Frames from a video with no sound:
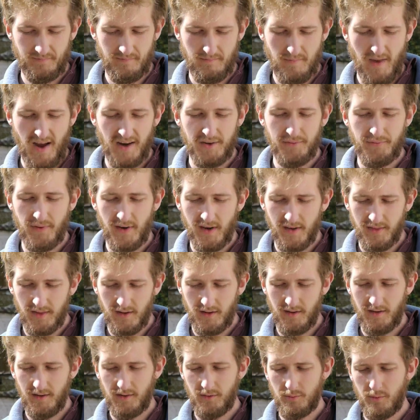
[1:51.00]
My
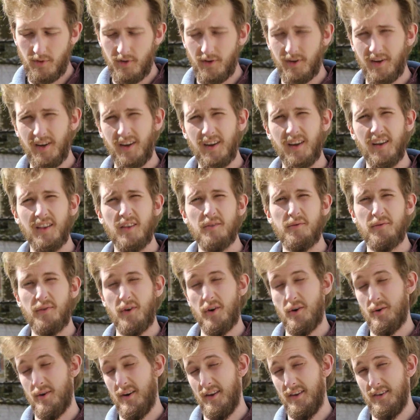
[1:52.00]
father is working in the
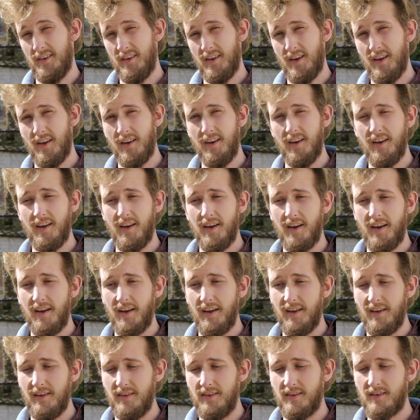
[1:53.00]
forest, and
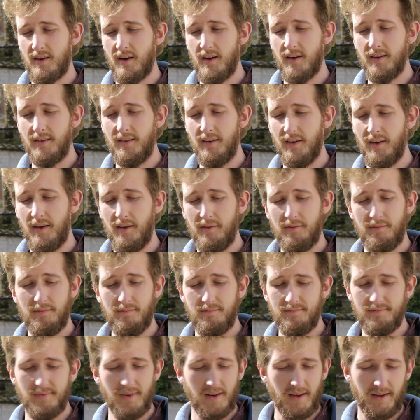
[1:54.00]
he started
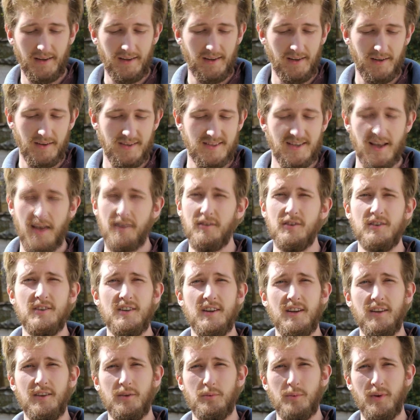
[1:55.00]
like in the
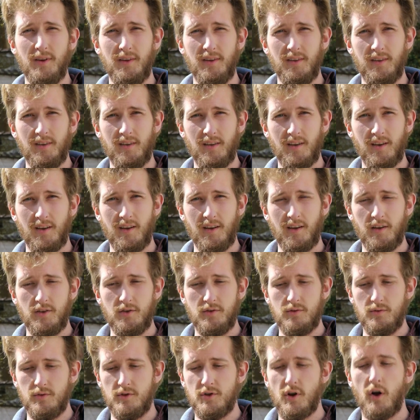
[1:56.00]
70s with
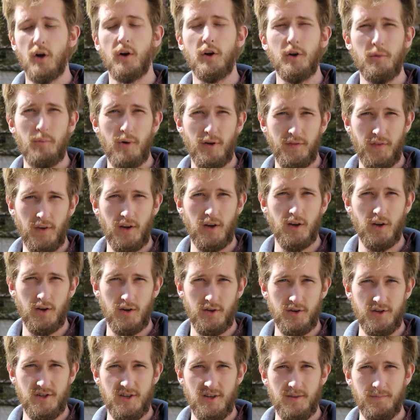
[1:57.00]
to talk about
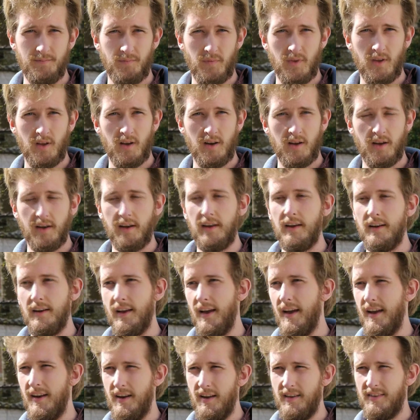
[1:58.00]
ecology. Like in
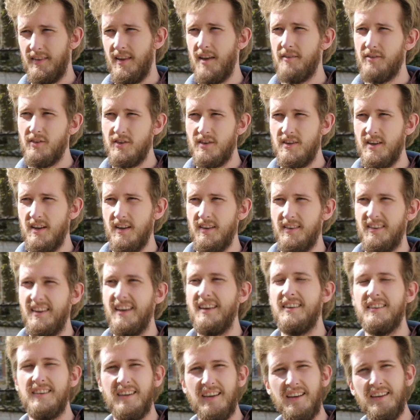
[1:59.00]
the 70s,
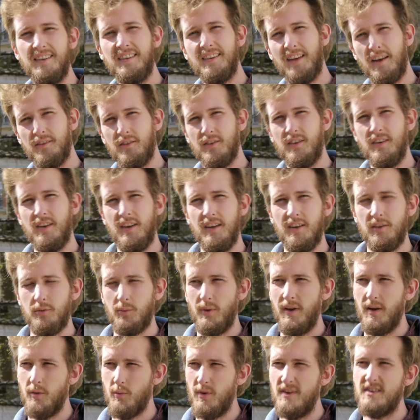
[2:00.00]
60s, 70s,
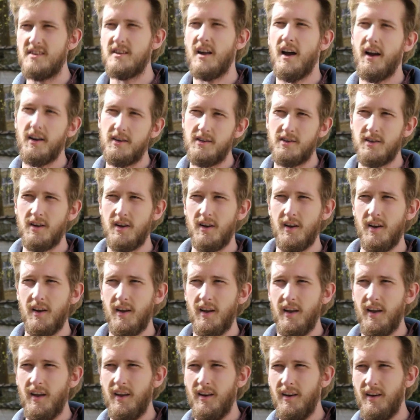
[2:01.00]
we start
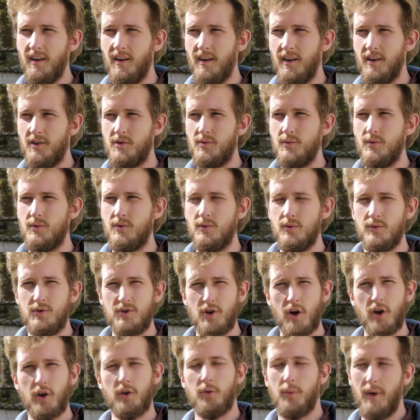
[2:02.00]
to
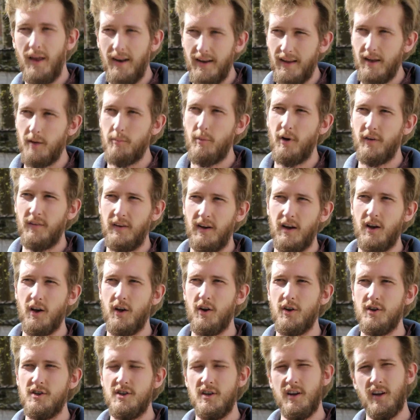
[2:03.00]
talk really about
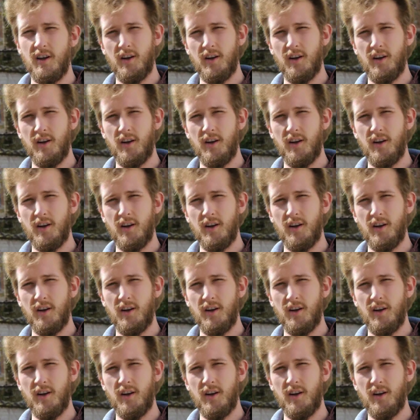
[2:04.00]
ecology,